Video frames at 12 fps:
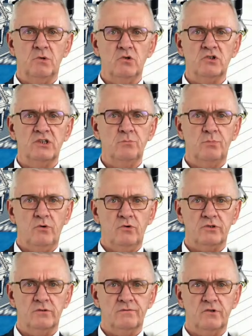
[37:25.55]
most
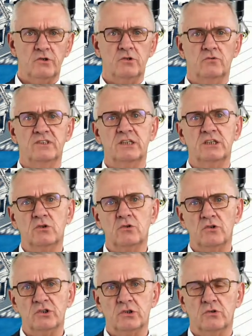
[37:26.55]
important for you. Is it
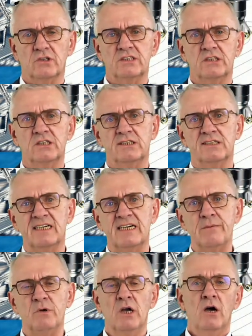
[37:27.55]
cost or is it
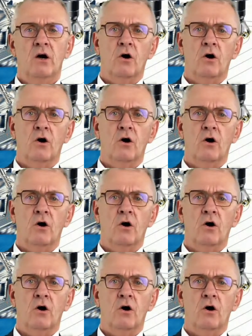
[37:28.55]
time?